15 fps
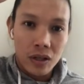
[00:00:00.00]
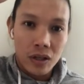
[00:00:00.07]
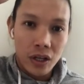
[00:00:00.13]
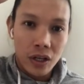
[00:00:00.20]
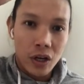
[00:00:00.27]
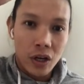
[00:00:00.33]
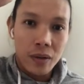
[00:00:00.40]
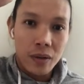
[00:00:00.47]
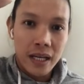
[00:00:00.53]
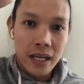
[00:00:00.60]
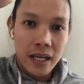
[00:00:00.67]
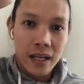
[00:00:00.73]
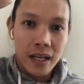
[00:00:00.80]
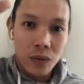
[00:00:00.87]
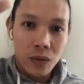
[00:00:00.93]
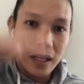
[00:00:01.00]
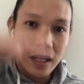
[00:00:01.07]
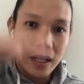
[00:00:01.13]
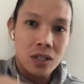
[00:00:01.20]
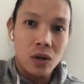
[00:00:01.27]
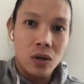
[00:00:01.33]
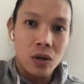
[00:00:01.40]
You know what I'm saying? We
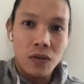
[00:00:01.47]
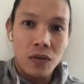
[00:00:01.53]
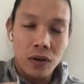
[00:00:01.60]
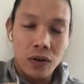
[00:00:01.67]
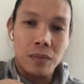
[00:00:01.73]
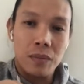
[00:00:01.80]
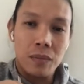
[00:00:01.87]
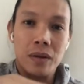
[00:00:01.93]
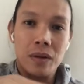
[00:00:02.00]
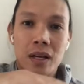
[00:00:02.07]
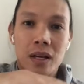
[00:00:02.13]
need to go from